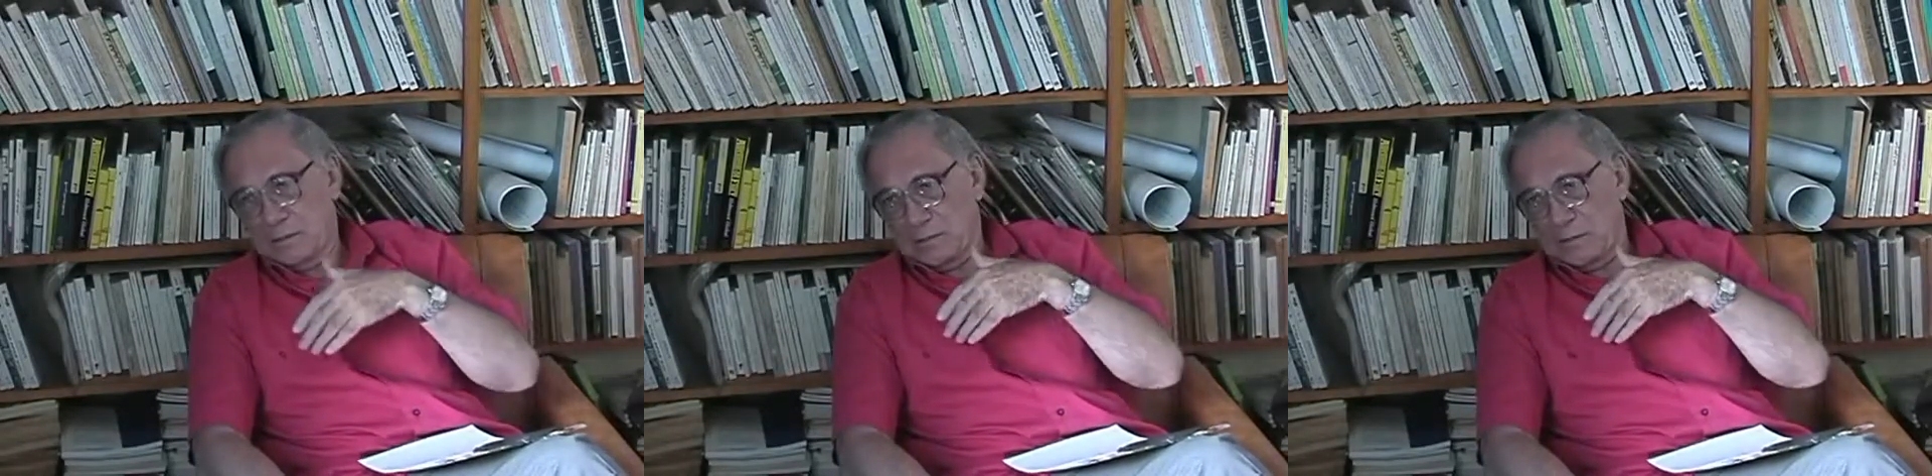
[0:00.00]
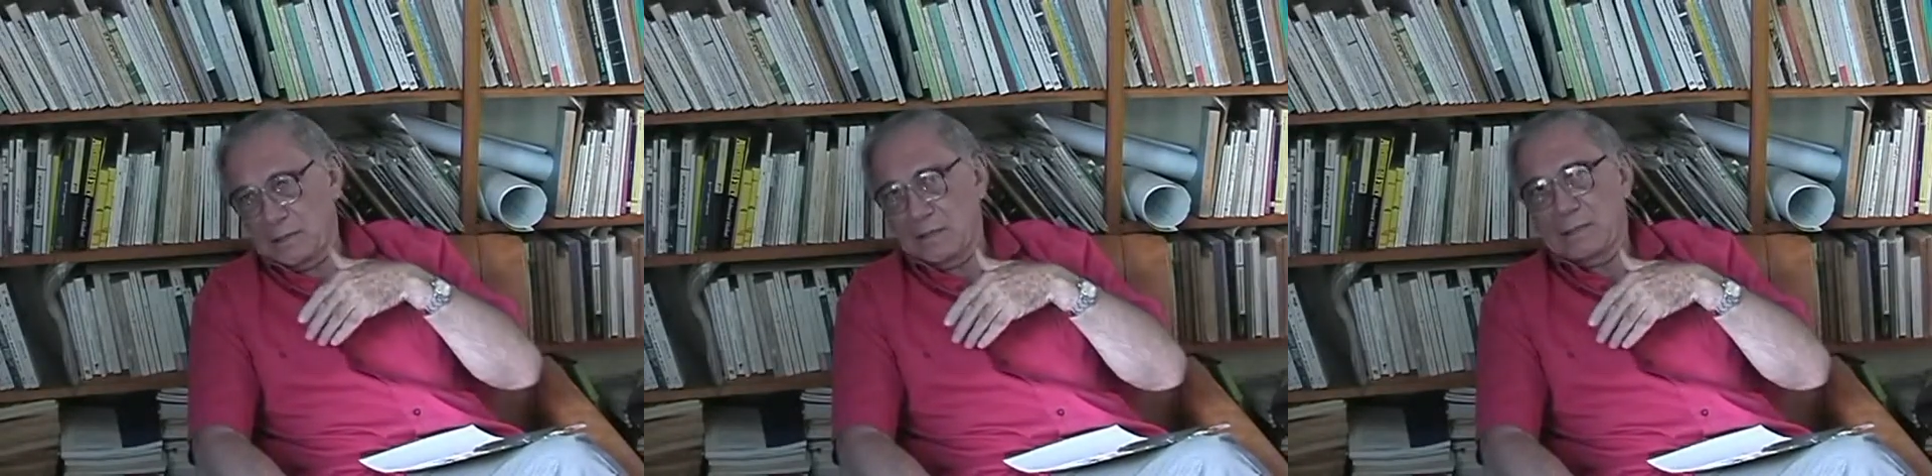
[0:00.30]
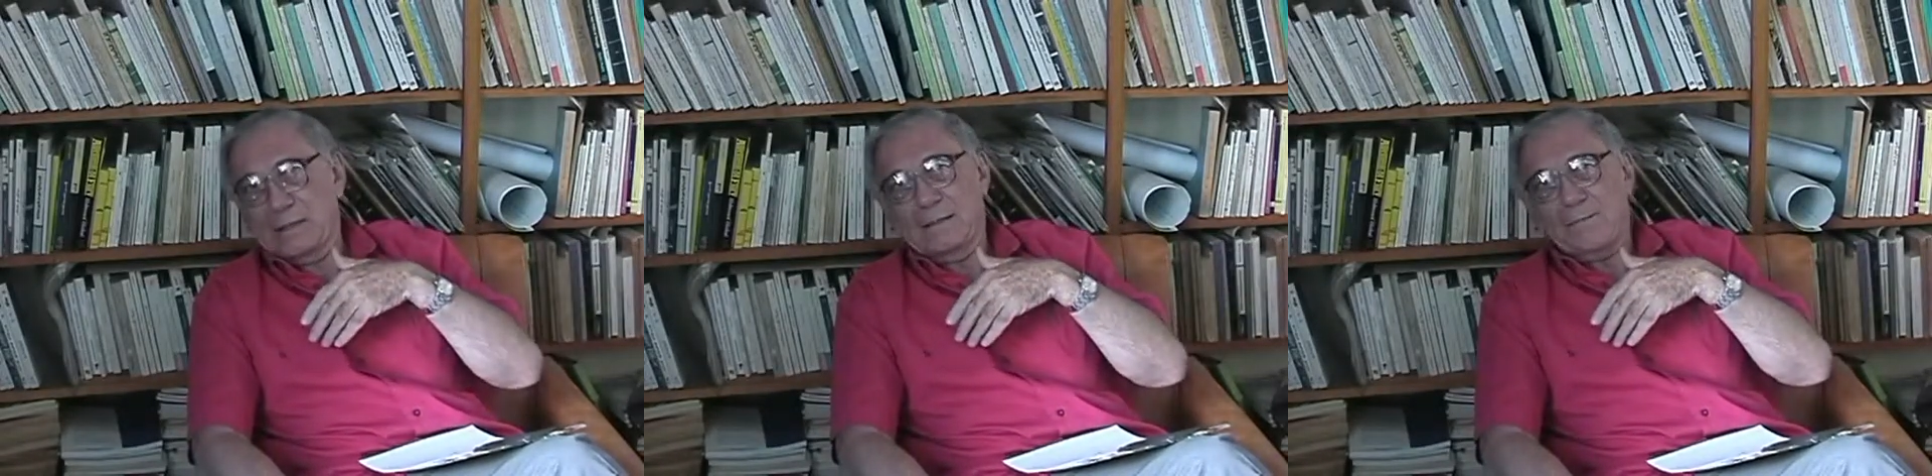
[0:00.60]
Okay,
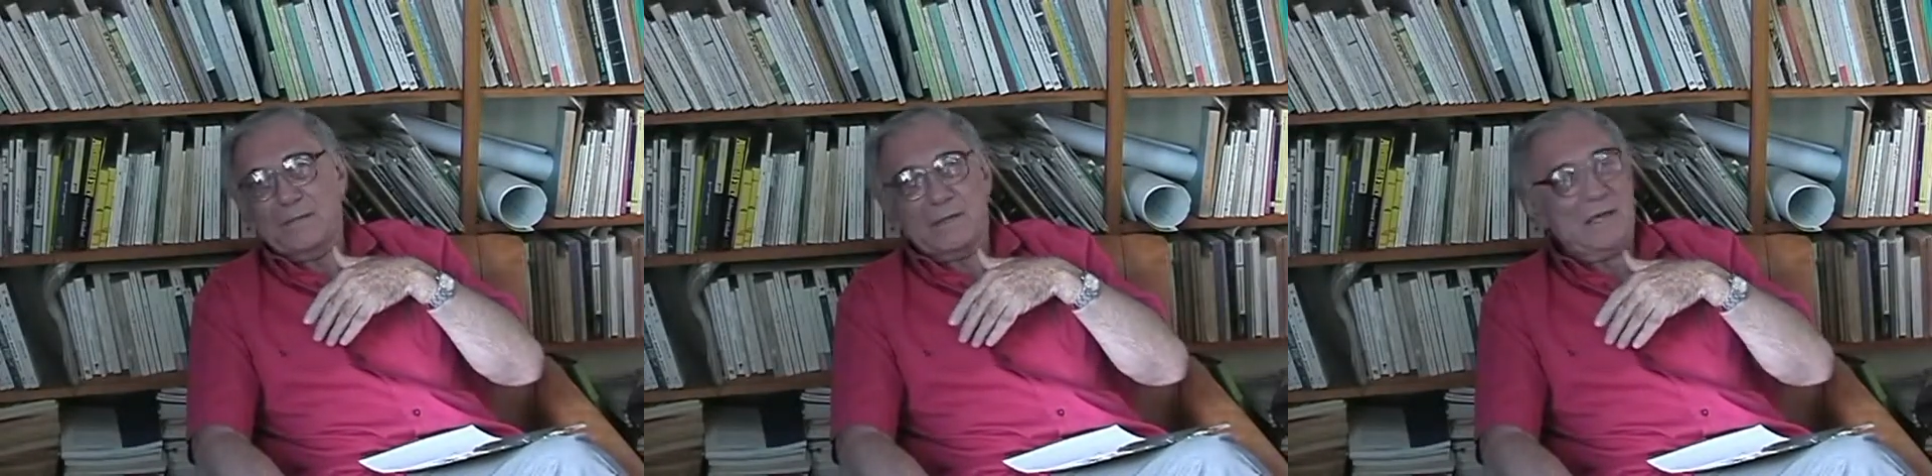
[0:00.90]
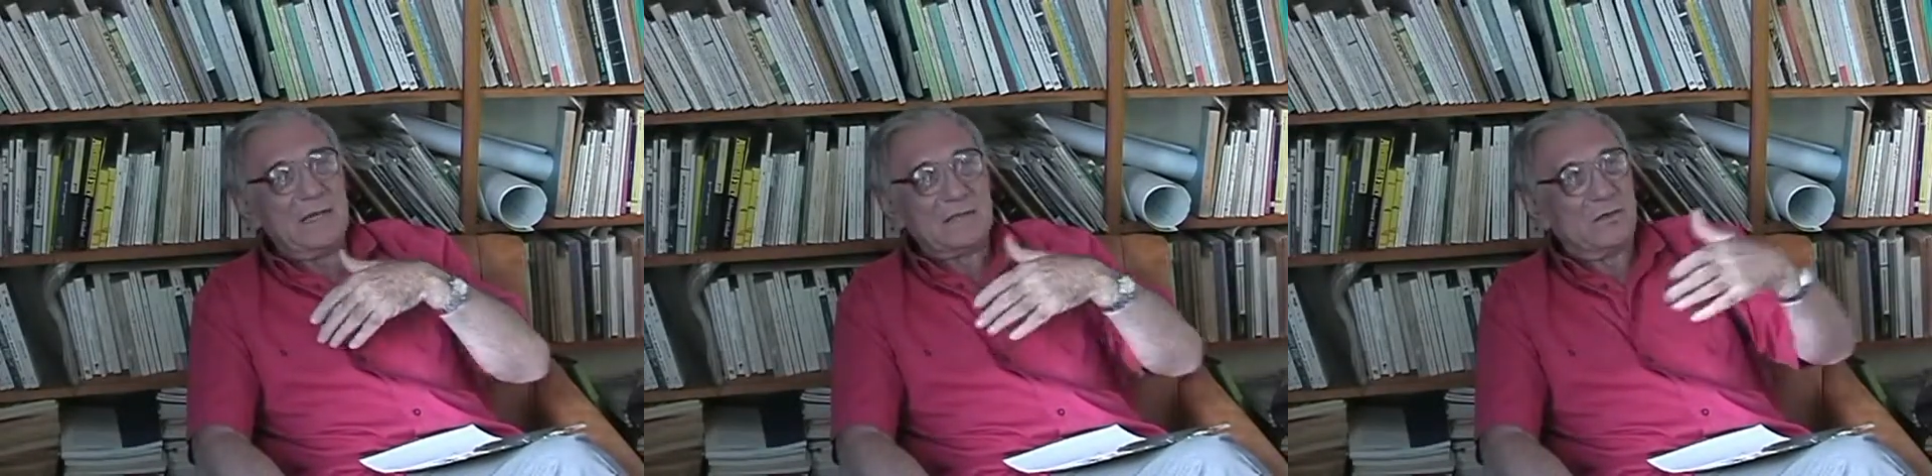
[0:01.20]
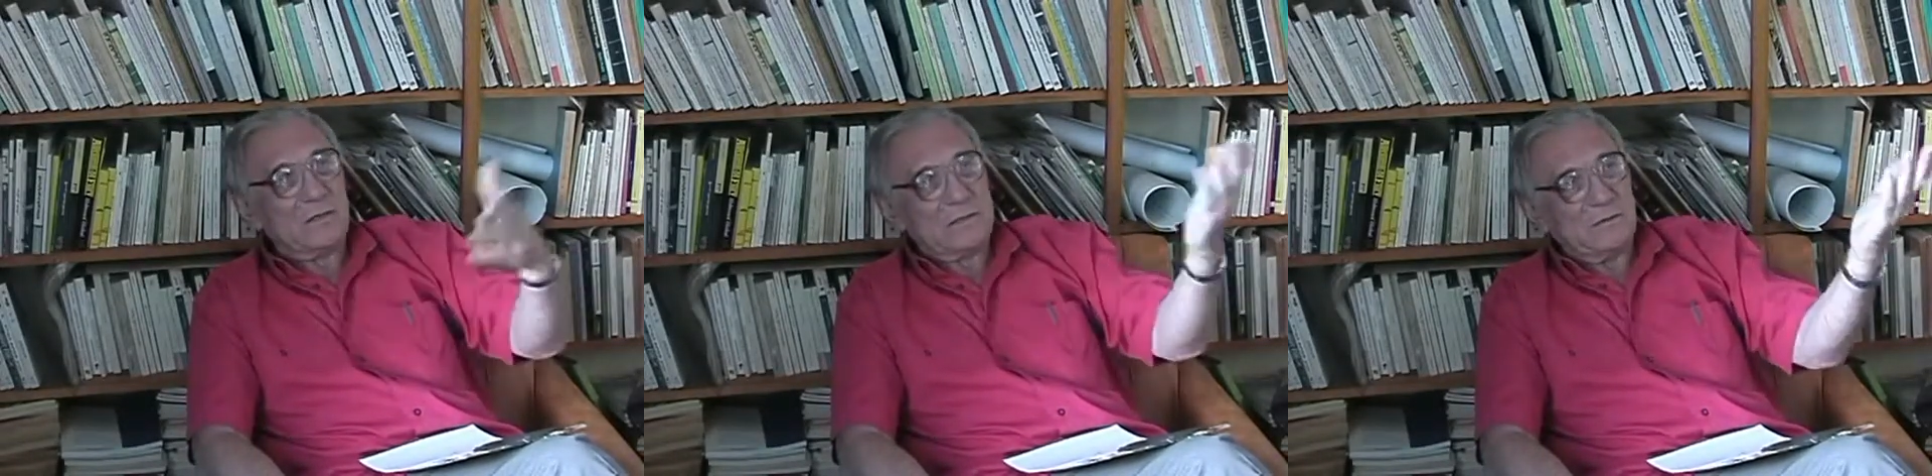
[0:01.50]
he has
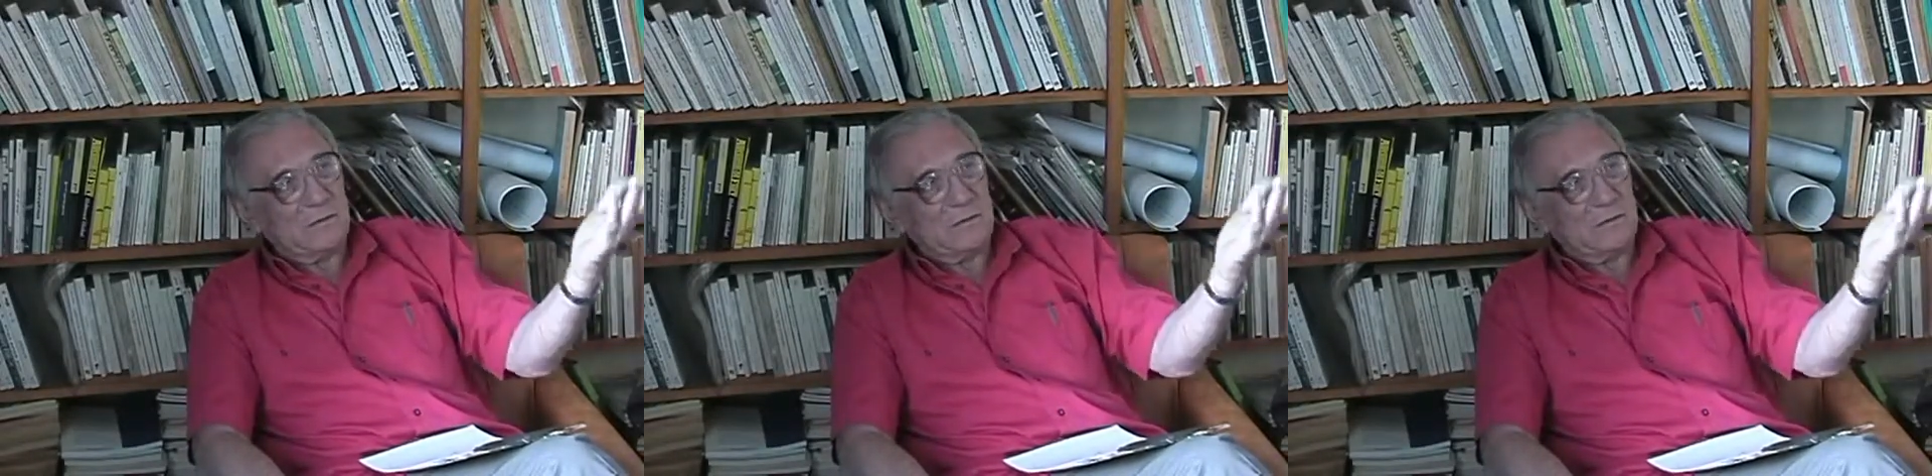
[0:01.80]
called some of